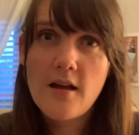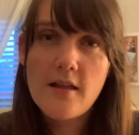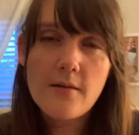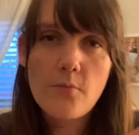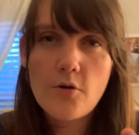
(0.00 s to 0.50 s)

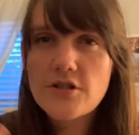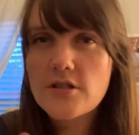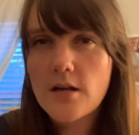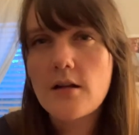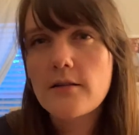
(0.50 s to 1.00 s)
the more
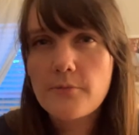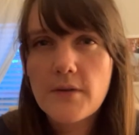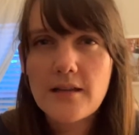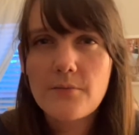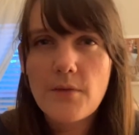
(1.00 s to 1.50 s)
solid we
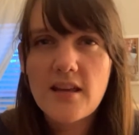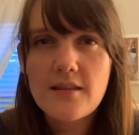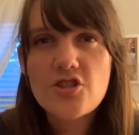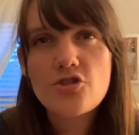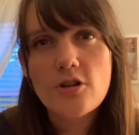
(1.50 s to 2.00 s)
can make
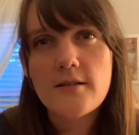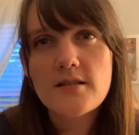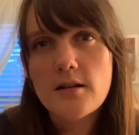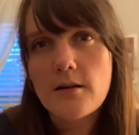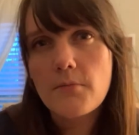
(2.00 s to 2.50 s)
these charts
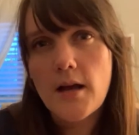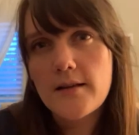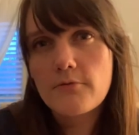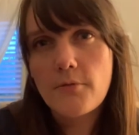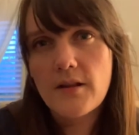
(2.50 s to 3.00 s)
in our
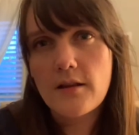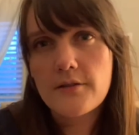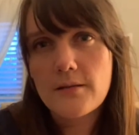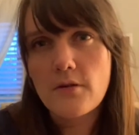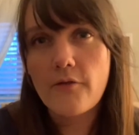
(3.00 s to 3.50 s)
mind when we learn
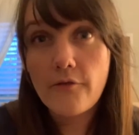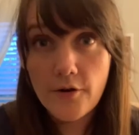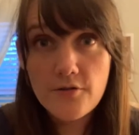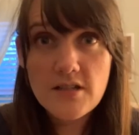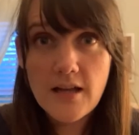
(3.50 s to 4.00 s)
them the
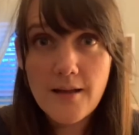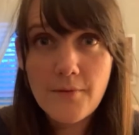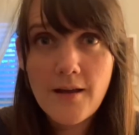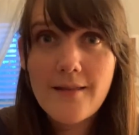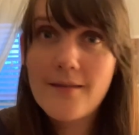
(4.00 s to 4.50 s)
first time,
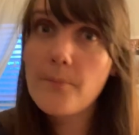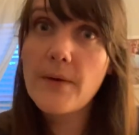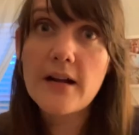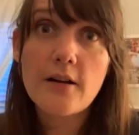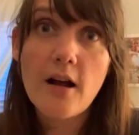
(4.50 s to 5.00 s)
the
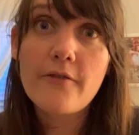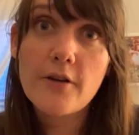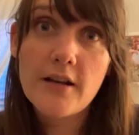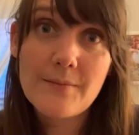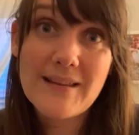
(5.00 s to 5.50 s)
better off we're
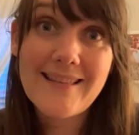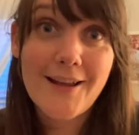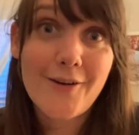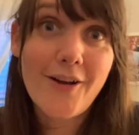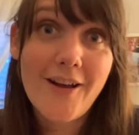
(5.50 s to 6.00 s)
going to be
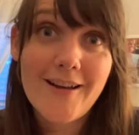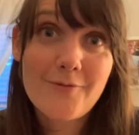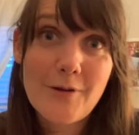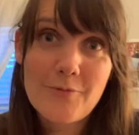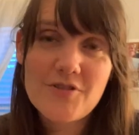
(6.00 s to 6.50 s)
later on
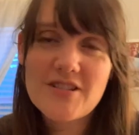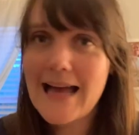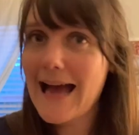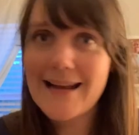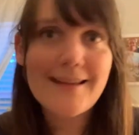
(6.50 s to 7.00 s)
when we're just
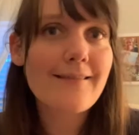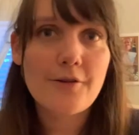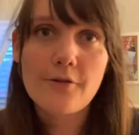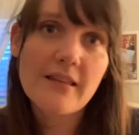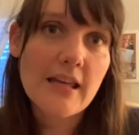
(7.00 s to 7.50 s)
adding
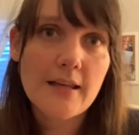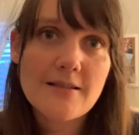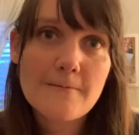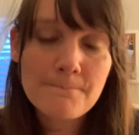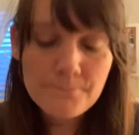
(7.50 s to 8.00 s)
little
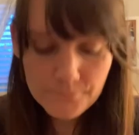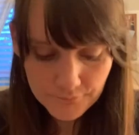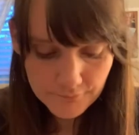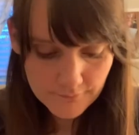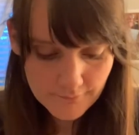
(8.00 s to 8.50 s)
things.
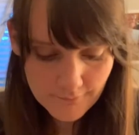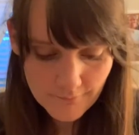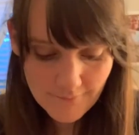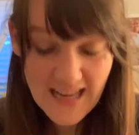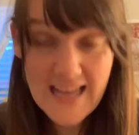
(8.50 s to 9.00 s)

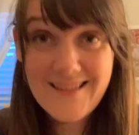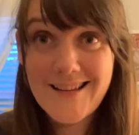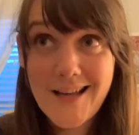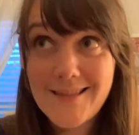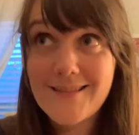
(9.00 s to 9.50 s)

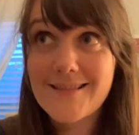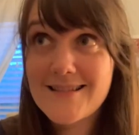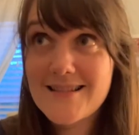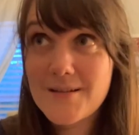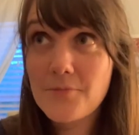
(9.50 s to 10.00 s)
And
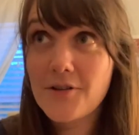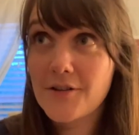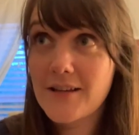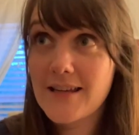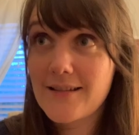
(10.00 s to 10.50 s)

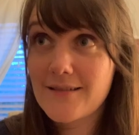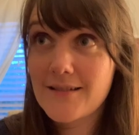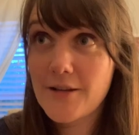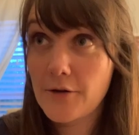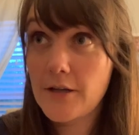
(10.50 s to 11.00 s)
similarly,
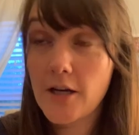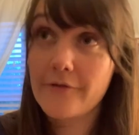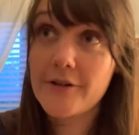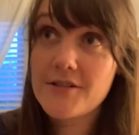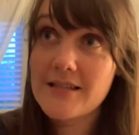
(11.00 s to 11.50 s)
or
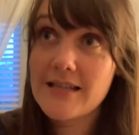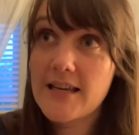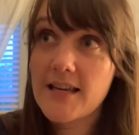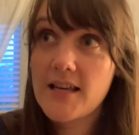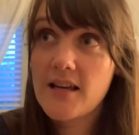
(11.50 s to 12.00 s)

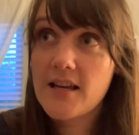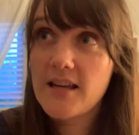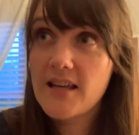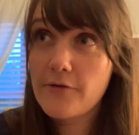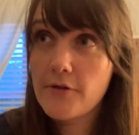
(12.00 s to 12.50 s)
conversely,
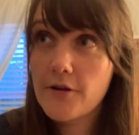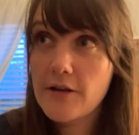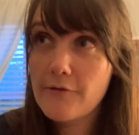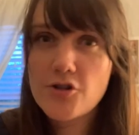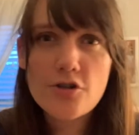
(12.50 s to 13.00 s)
if
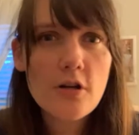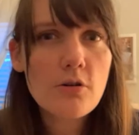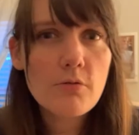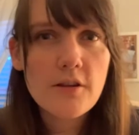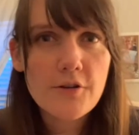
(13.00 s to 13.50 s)
we struggle
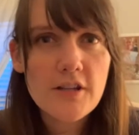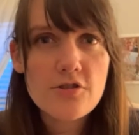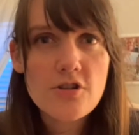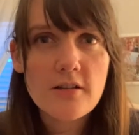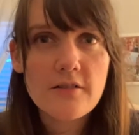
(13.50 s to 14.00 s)
with learning the
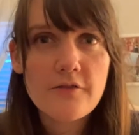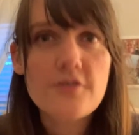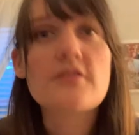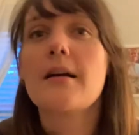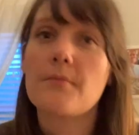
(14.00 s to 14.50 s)
chart the
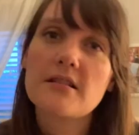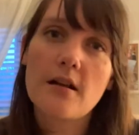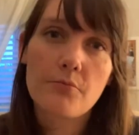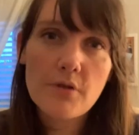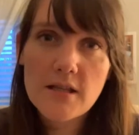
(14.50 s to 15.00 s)
first time, it's
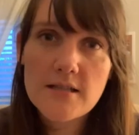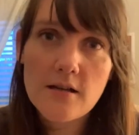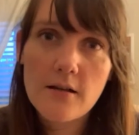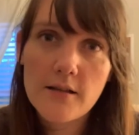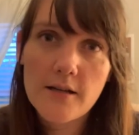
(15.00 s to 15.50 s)
not really
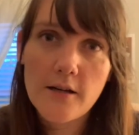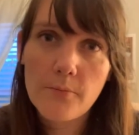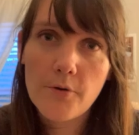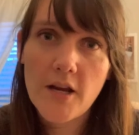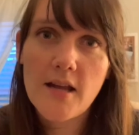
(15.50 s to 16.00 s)
solid in our
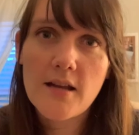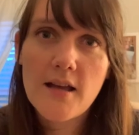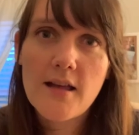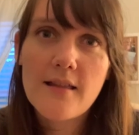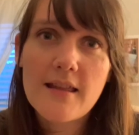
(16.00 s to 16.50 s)
brain,
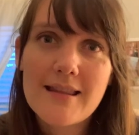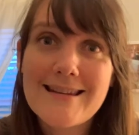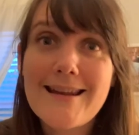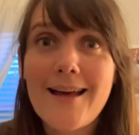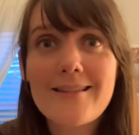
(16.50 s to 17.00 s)
then the
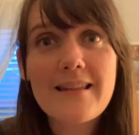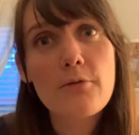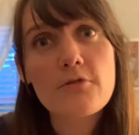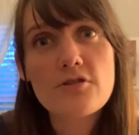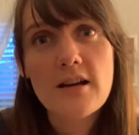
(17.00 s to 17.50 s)
next time
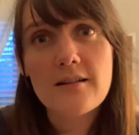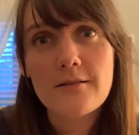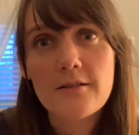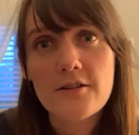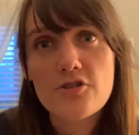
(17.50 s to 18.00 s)
we're trying to
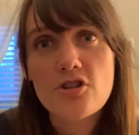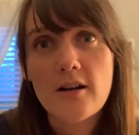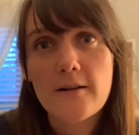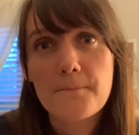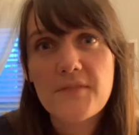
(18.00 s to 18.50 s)
learn a
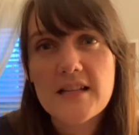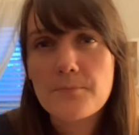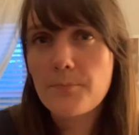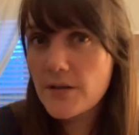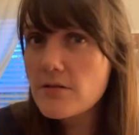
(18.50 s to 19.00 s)
chart that's
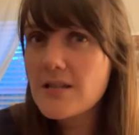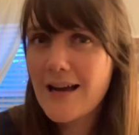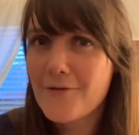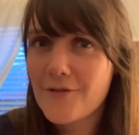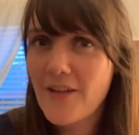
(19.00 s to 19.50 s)
built
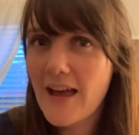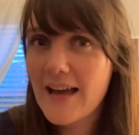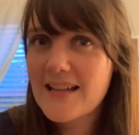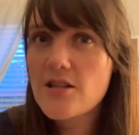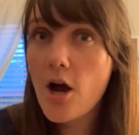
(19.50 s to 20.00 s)
off of that,
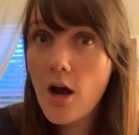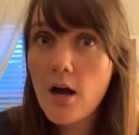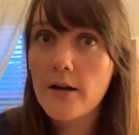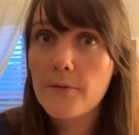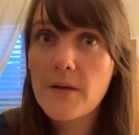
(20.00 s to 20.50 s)
it's
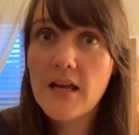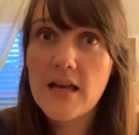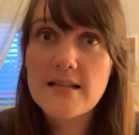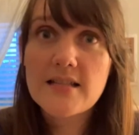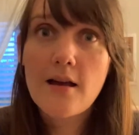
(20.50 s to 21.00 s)
hard
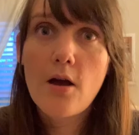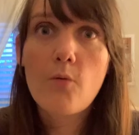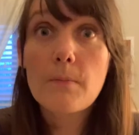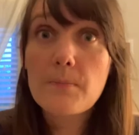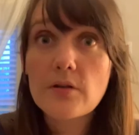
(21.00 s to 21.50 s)
because
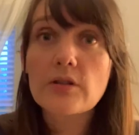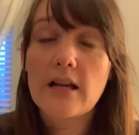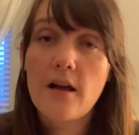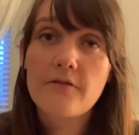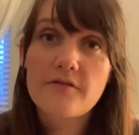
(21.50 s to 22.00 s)
we're building
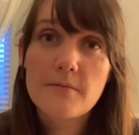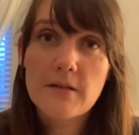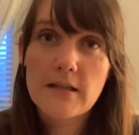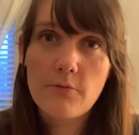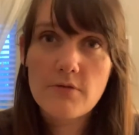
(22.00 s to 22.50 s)
off of
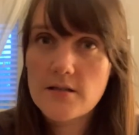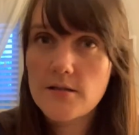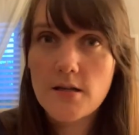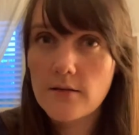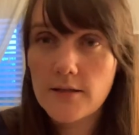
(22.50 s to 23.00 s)
something that wasn't
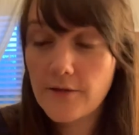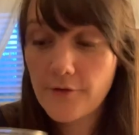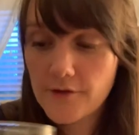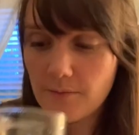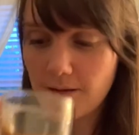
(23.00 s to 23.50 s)
solid in the
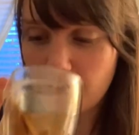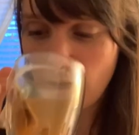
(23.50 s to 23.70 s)
first place.